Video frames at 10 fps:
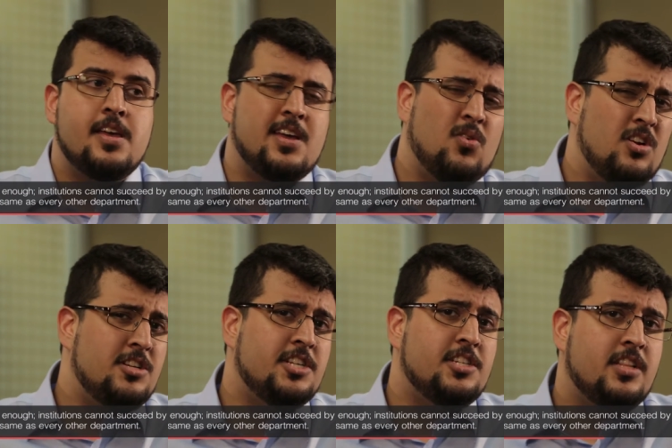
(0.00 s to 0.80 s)
In order
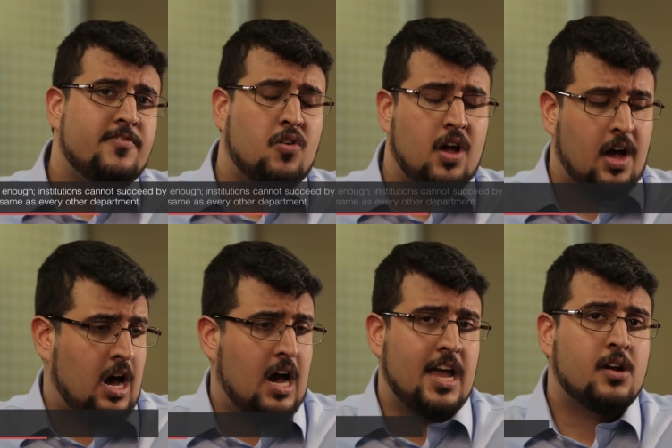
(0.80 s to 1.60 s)
to deliver a
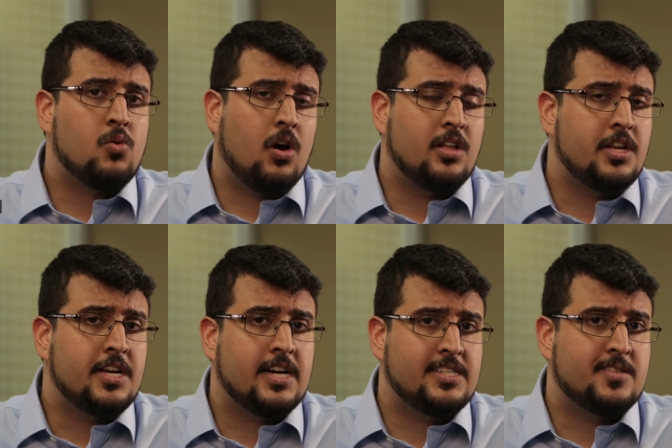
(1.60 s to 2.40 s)
high quality
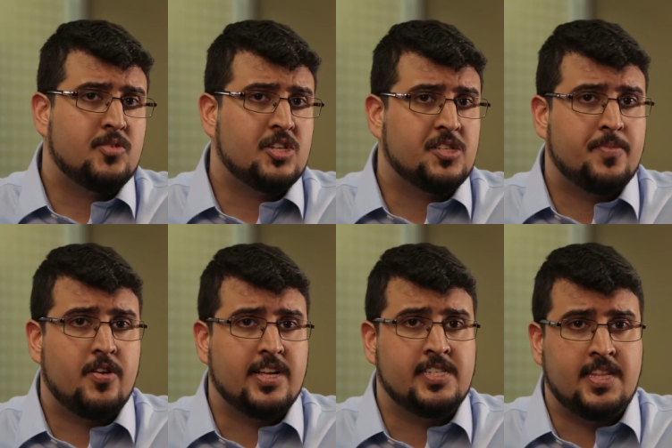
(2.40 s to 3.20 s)
customer
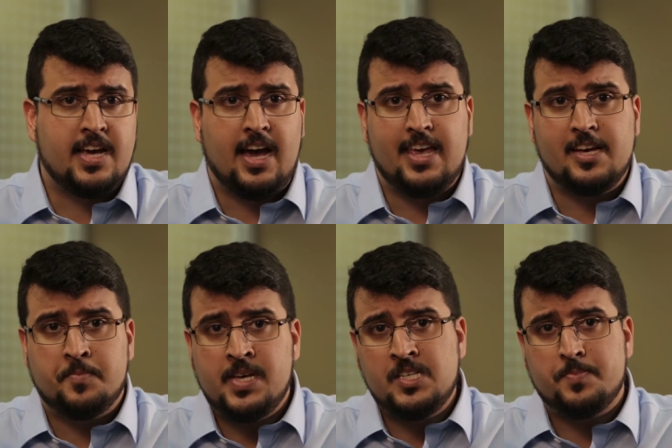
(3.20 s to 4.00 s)
experience in the
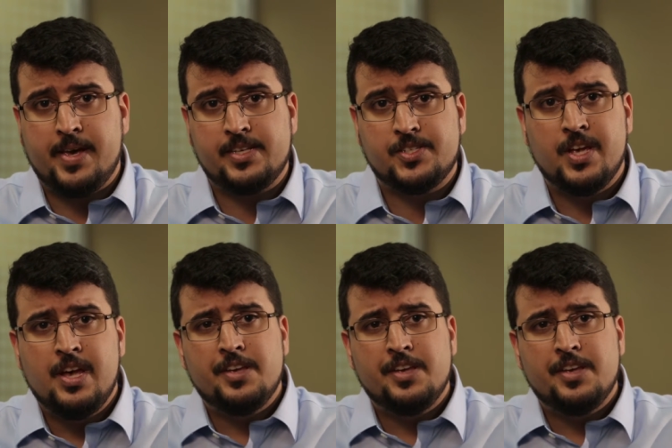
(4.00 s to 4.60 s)
IELP space,